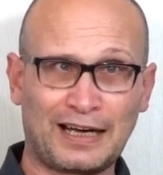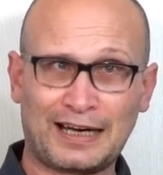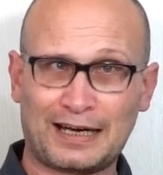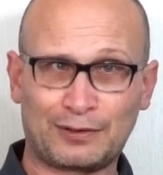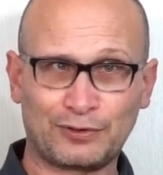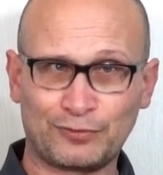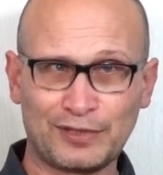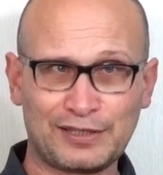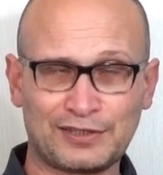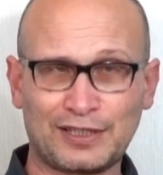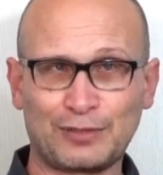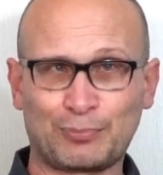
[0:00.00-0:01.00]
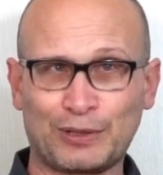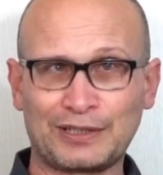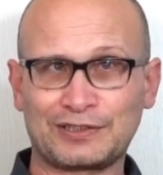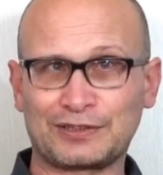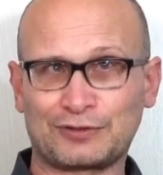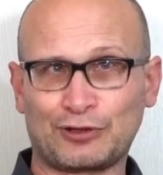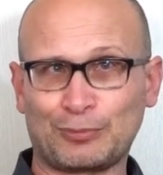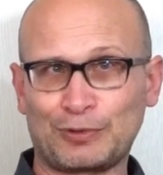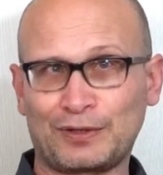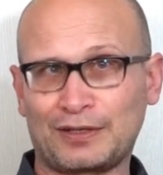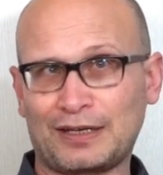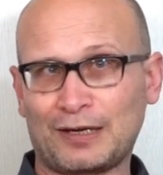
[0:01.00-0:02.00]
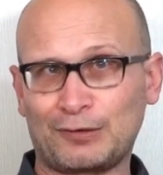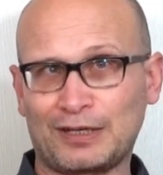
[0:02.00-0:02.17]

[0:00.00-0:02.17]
I don't really see the prices dropping down